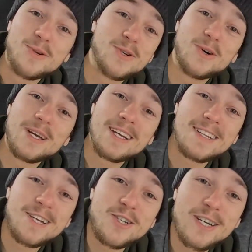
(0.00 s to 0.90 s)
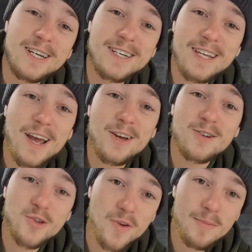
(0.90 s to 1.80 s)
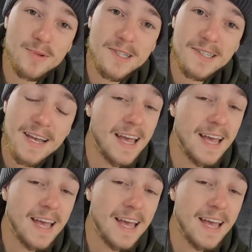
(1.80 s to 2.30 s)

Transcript: enjoy this year's trips.